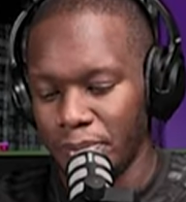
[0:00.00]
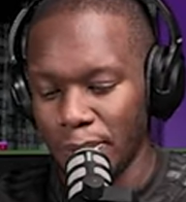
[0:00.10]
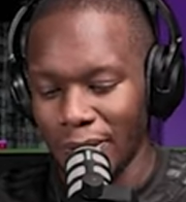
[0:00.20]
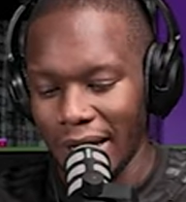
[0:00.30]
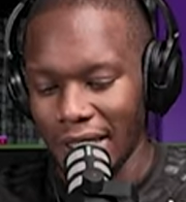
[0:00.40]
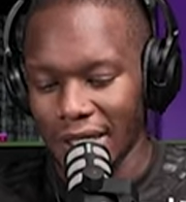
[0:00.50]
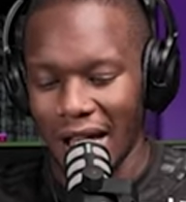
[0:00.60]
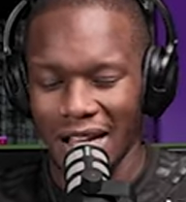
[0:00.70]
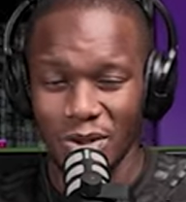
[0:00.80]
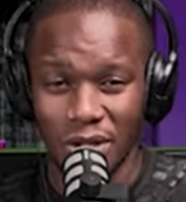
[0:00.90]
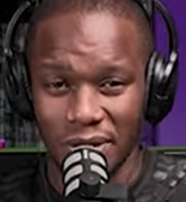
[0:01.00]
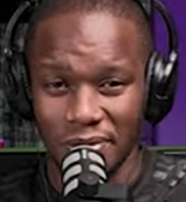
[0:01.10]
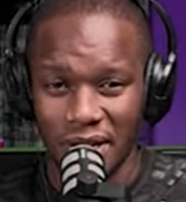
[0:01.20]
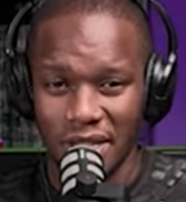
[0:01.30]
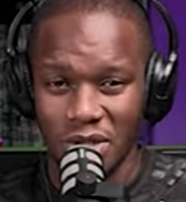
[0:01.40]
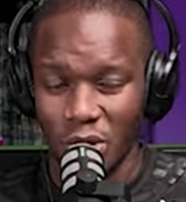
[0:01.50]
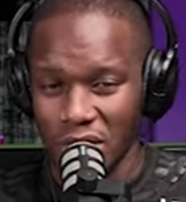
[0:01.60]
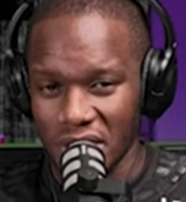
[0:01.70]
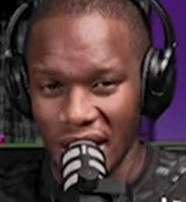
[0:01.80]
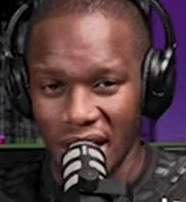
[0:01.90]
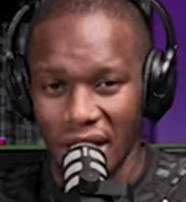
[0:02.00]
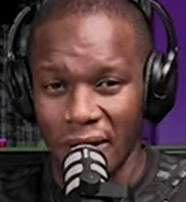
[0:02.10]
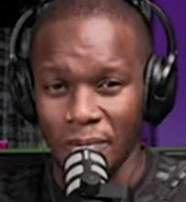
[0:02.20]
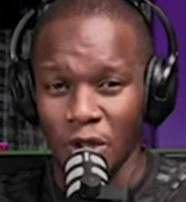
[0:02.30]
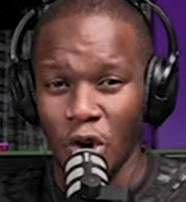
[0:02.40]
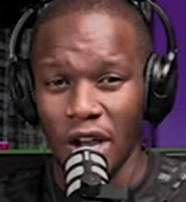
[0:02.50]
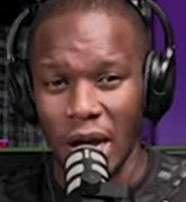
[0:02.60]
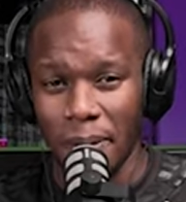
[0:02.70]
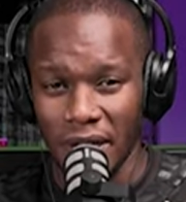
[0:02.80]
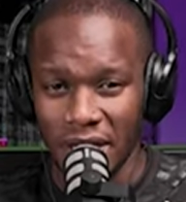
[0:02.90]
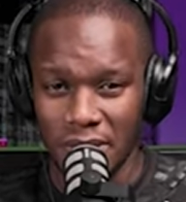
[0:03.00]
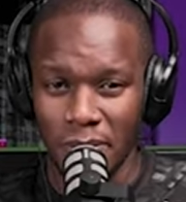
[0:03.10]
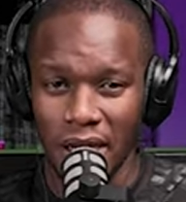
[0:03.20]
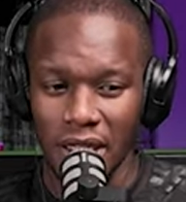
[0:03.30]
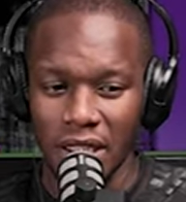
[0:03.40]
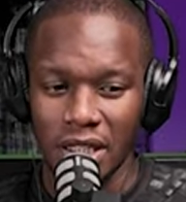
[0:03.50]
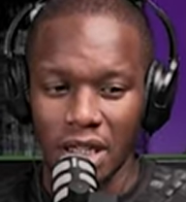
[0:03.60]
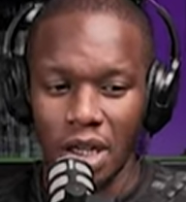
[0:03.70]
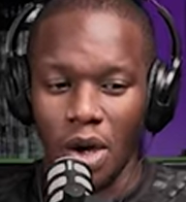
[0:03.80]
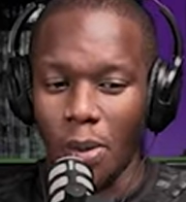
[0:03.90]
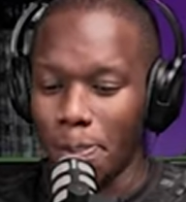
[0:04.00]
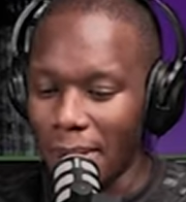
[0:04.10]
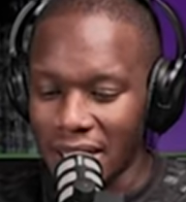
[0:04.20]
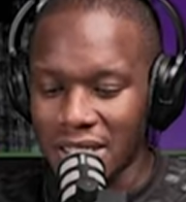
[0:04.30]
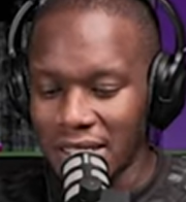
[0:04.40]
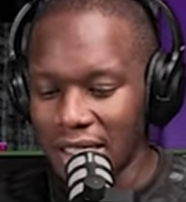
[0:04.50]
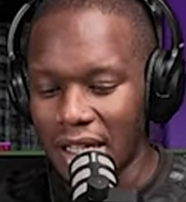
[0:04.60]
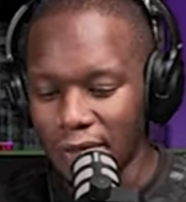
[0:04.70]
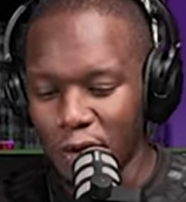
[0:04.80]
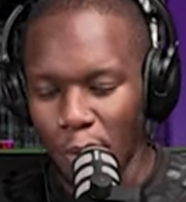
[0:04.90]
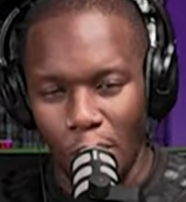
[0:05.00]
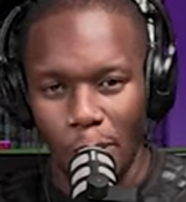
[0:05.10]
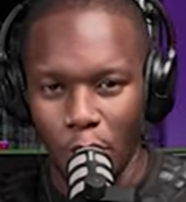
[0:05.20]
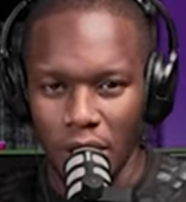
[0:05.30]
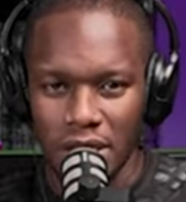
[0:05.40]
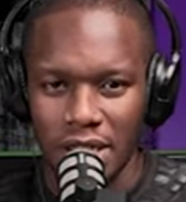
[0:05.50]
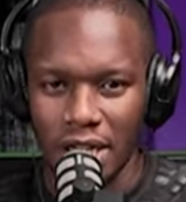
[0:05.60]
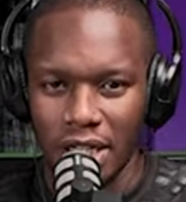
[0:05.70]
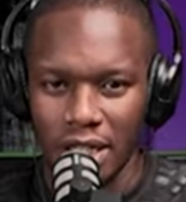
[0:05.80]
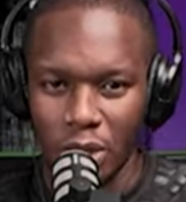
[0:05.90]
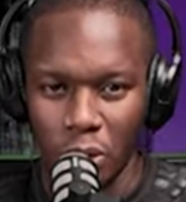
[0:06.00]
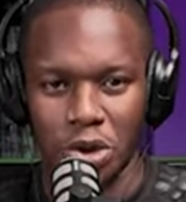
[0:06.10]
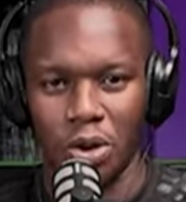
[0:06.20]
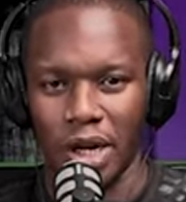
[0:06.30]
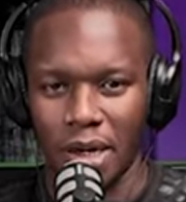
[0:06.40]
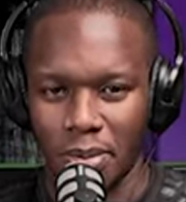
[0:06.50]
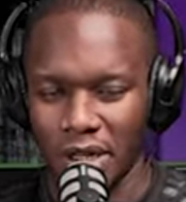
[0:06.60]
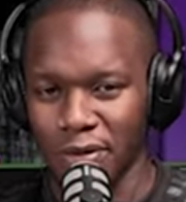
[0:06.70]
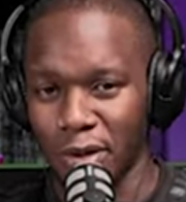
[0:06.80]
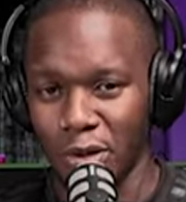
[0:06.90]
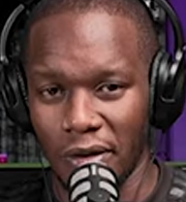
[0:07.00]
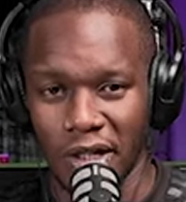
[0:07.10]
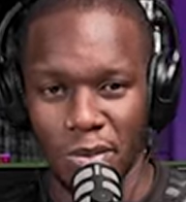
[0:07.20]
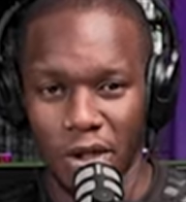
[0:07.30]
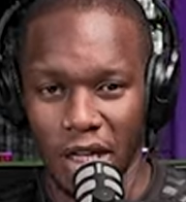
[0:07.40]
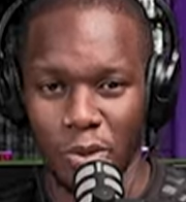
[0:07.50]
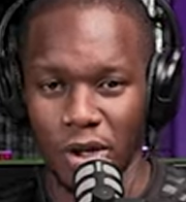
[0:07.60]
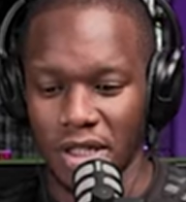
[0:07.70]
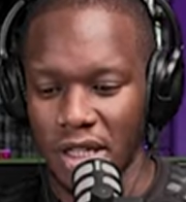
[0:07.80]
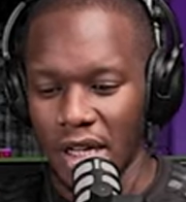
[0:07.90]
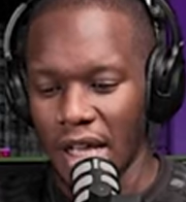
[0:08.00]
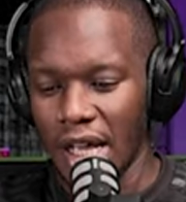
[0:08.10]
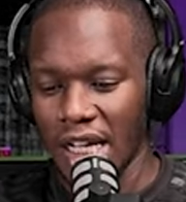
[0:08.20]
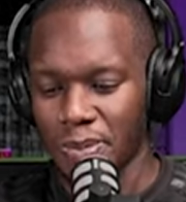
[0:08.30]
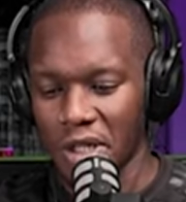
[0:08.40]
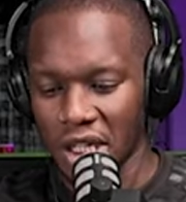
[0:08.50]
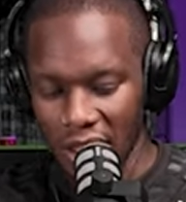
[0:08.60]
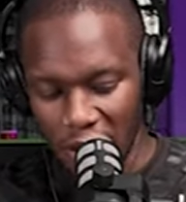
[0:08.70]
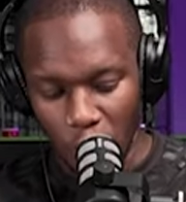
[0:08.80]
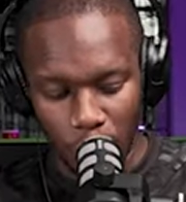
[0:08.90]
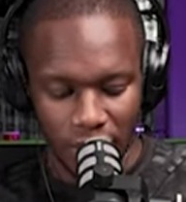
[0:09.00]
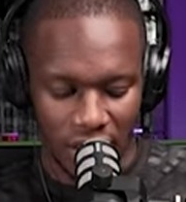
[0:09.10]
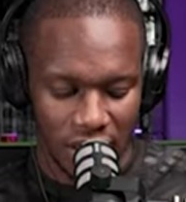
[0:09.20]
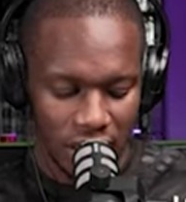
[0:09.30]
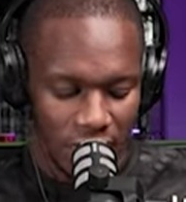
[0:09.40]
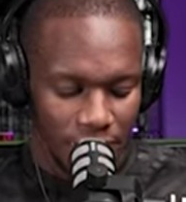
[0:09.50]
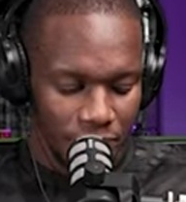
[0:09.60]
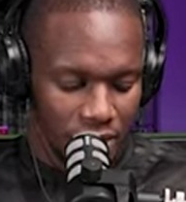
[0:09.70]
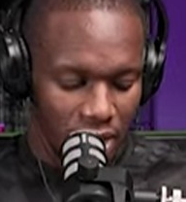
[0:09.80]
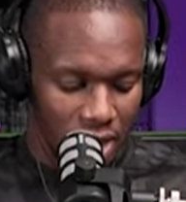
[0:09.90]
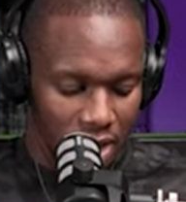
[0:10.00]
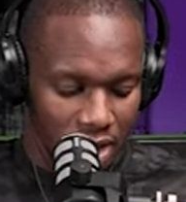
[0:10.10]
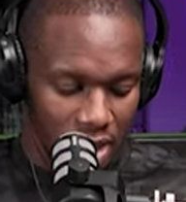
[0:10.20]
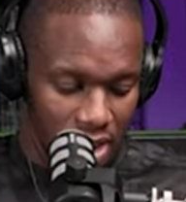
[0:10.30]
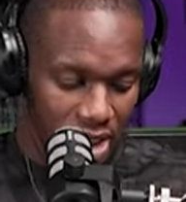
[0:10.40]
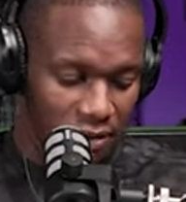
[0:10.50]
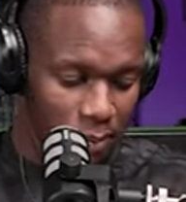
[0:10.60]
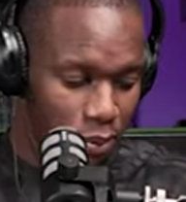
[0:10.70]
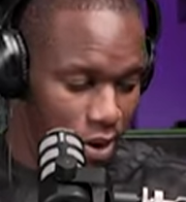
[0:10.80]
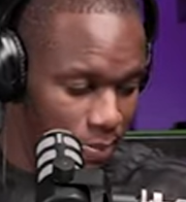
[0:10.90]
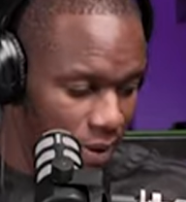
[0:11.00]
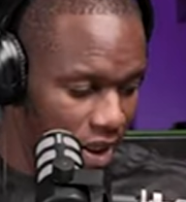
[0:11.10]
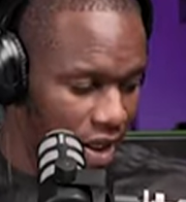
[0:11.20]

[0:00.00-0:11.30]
people like the Arsenal defense or Saka going up against Burnley might still give you more points than Luton and Brentford who have double game weeks, especially knowing that Brentford